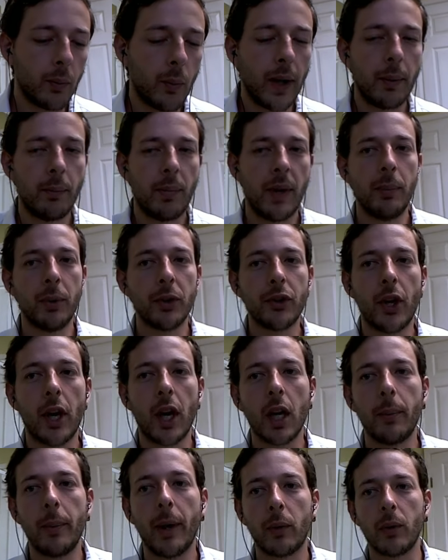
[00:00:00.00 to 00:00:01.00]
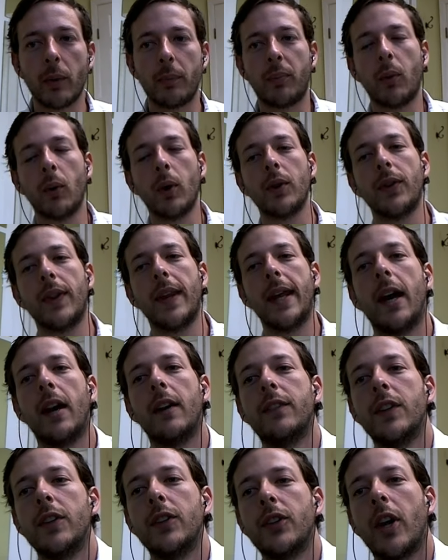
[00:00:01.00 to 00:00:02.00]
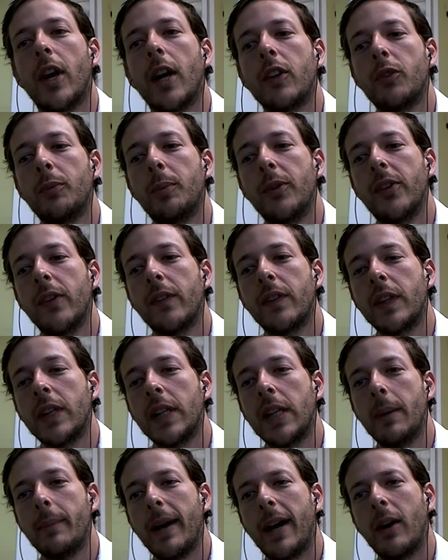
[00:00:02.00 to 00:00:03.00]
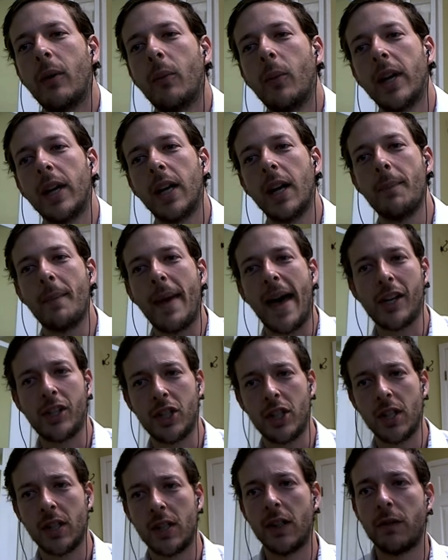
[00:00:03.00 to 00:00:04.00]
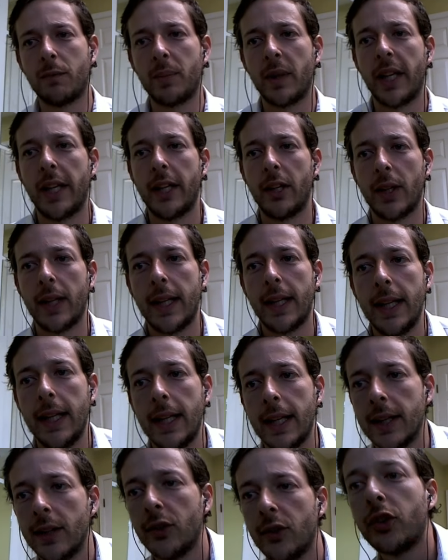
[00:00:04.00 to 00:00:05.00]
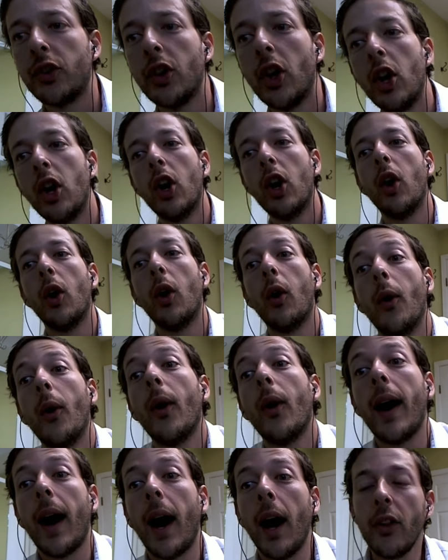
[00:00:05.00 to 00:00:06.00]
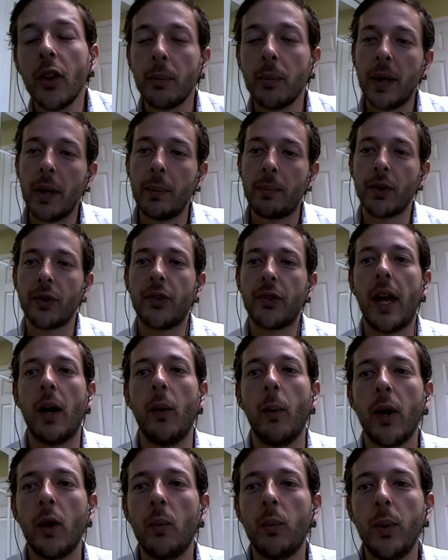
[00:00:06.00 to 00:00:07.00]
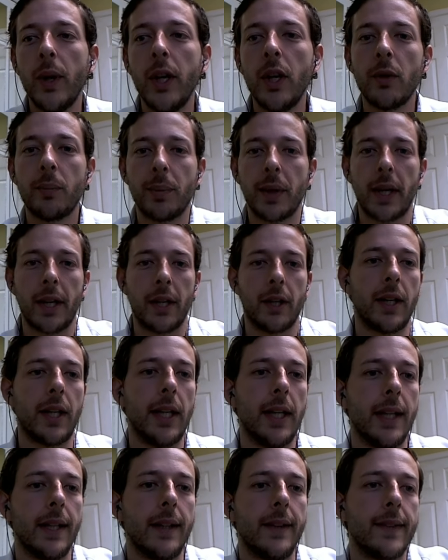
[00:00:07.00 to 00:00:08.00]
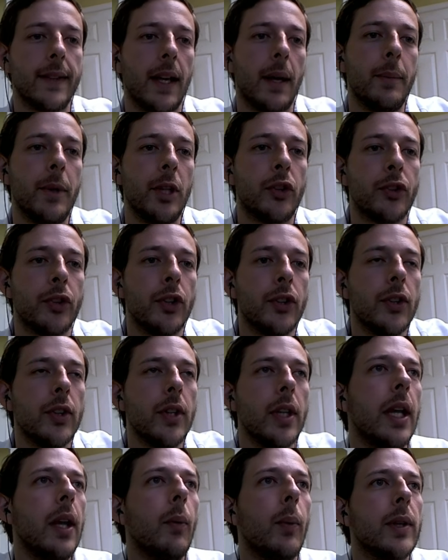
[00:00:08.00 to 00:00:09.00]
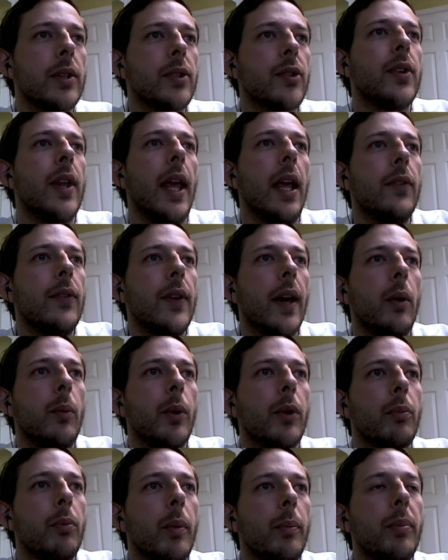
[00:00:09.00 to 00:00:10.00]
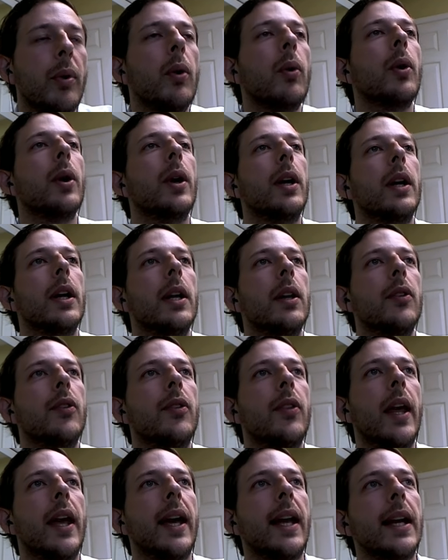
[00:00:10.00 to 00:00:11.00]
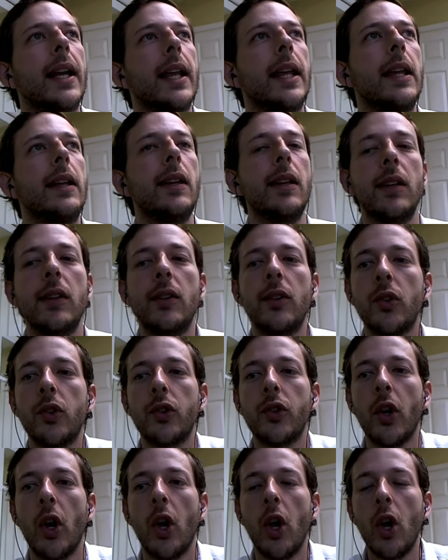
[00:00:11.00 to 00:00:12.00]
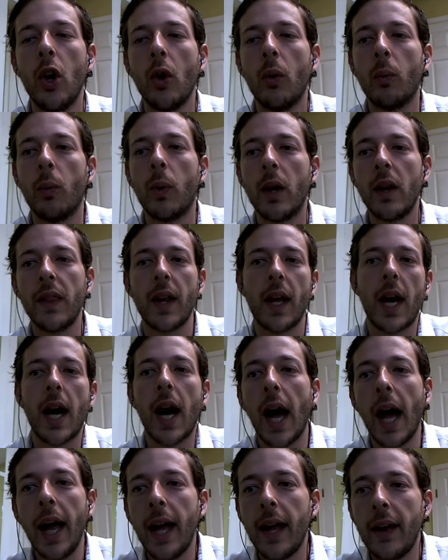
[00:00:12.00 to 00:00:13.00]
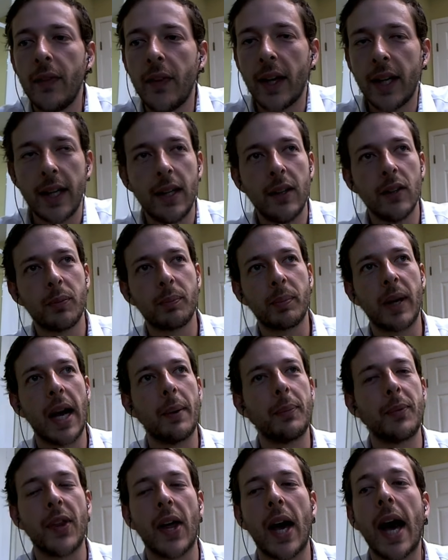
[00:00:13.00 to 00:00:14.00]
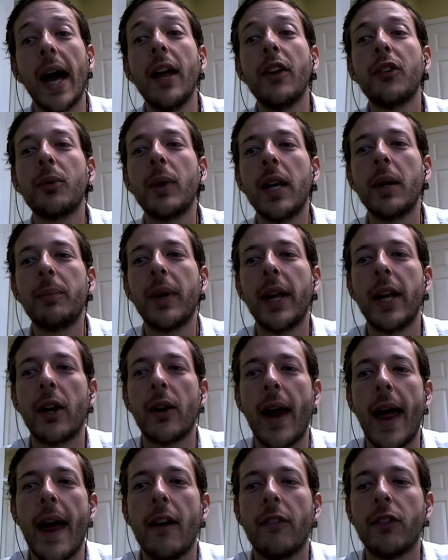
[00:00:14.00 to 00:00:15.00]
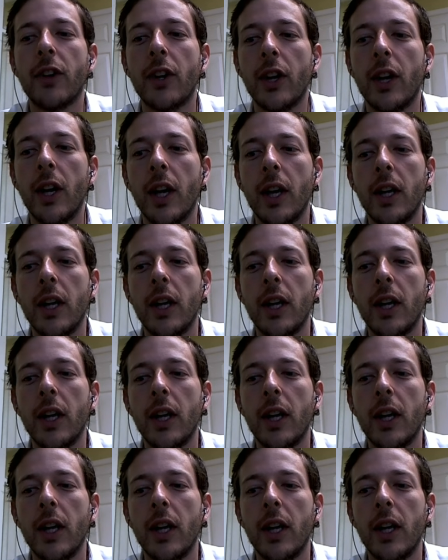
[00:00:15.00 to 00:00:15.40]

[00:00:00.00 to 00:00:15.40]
people talk about Rapport, they often talk specifically about what an imaginative player he is. Other people say what a weird player he is. I mean, certainly what stands out with Rapport is that he's perhaps the highest rated player ever